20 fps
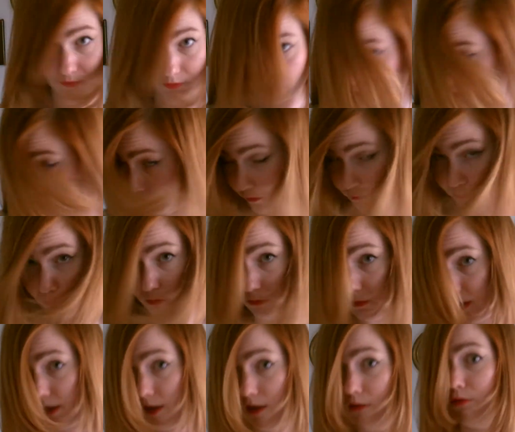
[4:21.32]
if I kind of
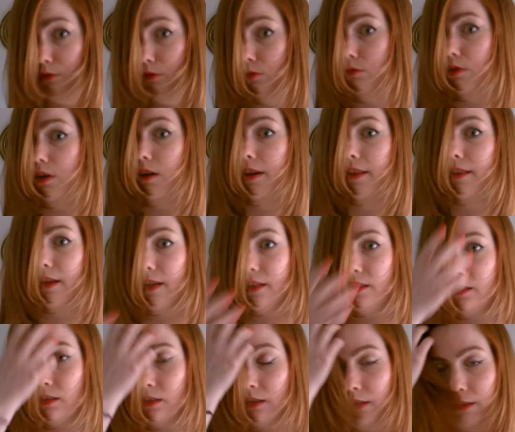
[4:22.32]
put my hair forward like
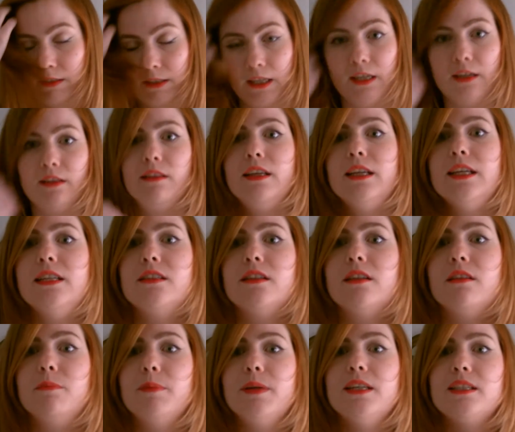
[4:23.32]
this,
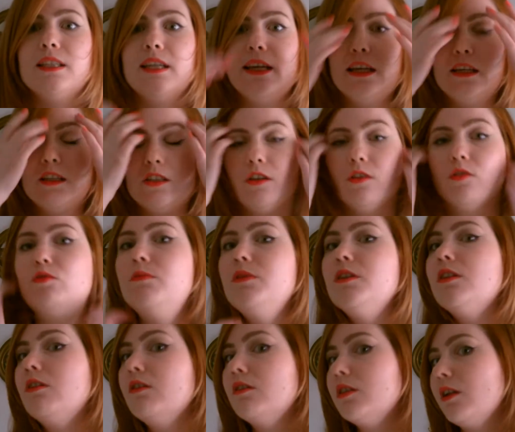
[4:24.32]
these are the bits here, so it
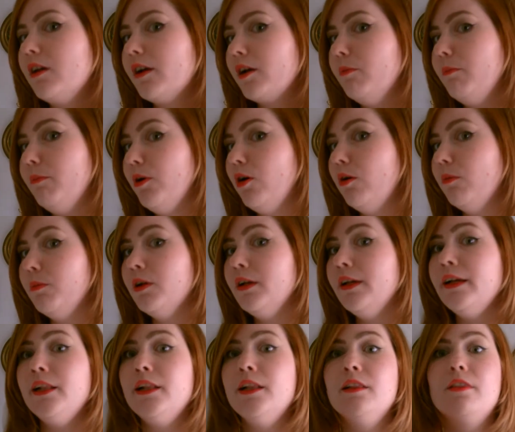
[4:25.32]
almost looks like a
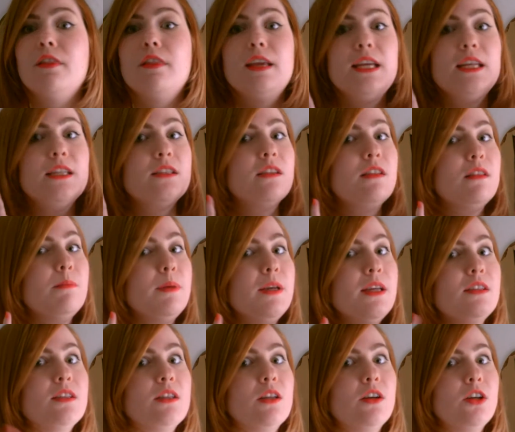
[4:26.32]
bob. These are the
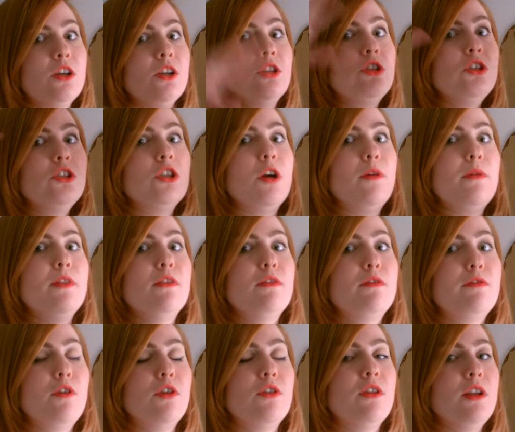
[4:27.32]
bits that are going to show
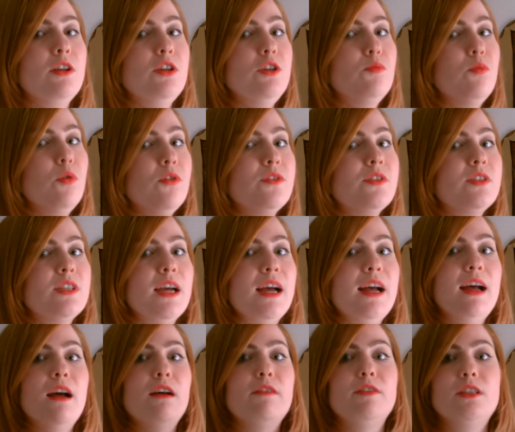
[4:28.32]
in the front, and you want
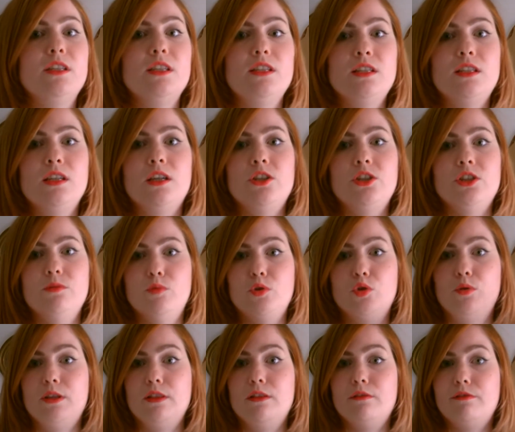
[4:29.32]
to have a
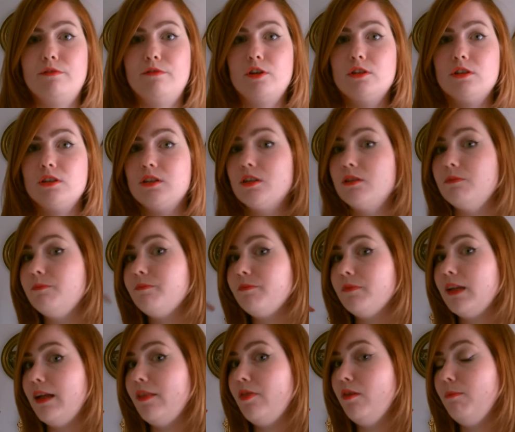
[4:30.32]
distinction between the front
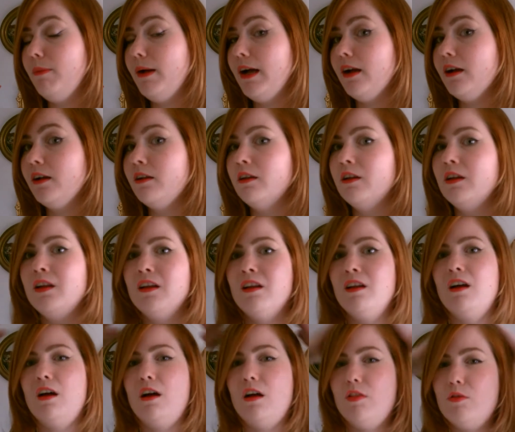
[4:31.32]
and the back,
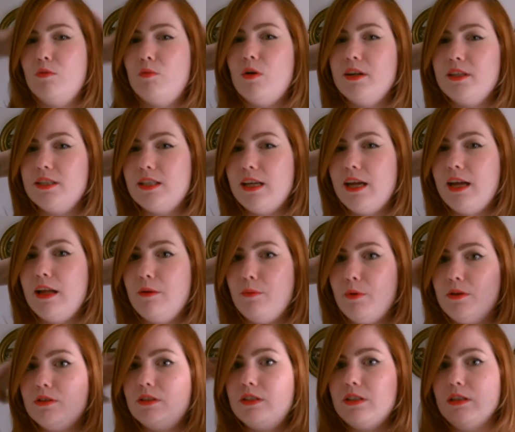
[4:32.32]
otherwise the
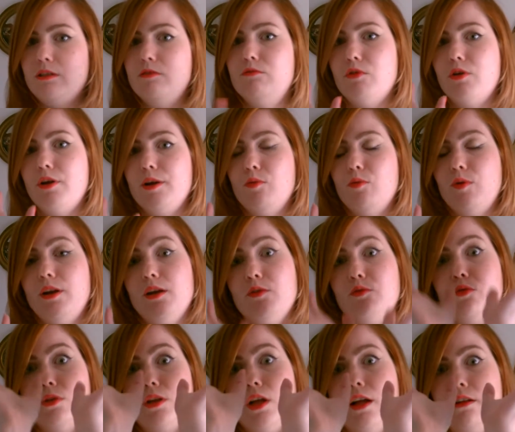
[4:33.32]
hair won't sit right when
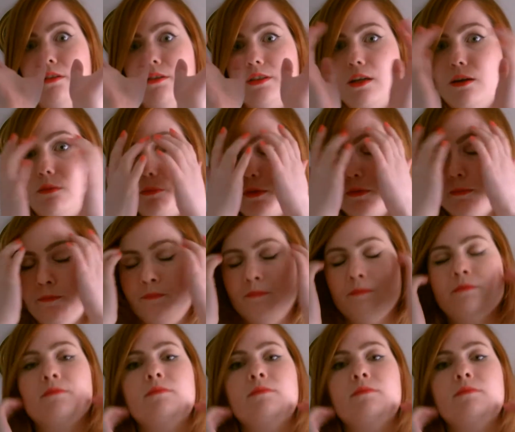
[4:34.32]
it all curls up.